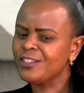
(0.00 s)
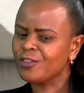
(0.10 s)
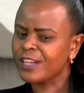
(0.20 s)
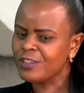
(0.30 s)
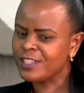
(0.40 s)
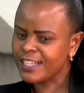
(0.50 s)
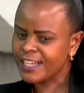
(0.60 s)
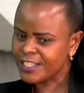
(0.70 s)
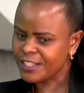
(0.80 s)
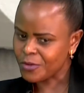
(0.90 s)
how
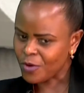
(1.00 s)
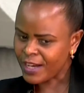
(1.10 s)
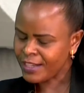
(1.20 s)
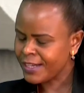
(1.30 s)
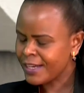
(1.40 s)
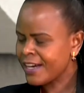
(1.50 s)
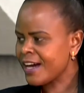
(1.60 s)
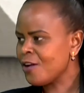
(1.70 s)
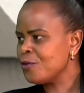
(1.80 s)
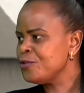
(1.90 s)
serious you are,
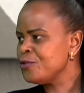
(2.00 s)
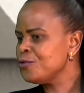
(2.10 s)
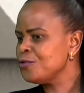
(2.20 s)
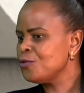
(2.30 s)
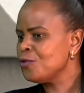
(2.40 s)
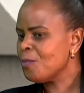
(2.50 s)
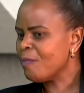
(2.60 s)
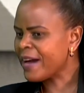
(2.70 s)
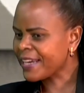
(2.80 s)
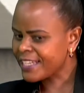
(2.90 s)
how you
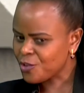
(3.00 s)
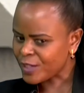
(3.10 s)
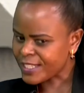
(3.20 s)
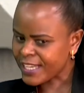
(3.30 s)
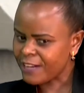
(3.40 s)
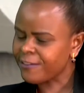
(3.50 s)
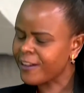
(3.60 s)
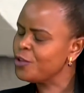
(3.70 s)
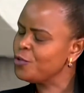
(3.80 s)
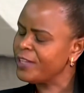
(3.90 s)
market yourself,
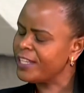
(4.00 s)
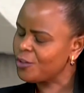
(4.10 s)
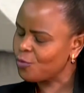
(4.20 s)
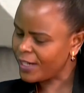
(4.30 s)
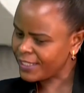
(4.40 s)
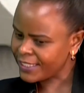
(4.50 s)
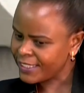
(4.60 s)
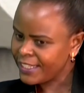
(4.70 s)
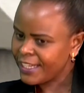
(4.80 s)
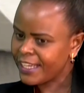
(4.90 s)
how you network,
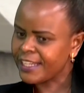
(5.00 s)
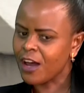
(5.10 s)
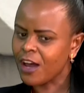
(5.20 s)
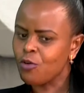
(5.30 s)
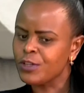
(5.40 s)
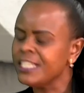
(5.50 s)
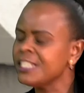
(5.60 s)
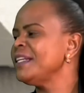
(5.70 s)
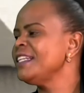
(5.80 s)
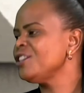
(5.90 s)
and how
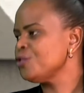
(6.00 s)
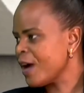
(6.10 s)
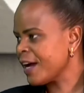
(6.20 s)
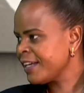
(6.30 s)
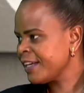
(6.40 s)
disciplined you are.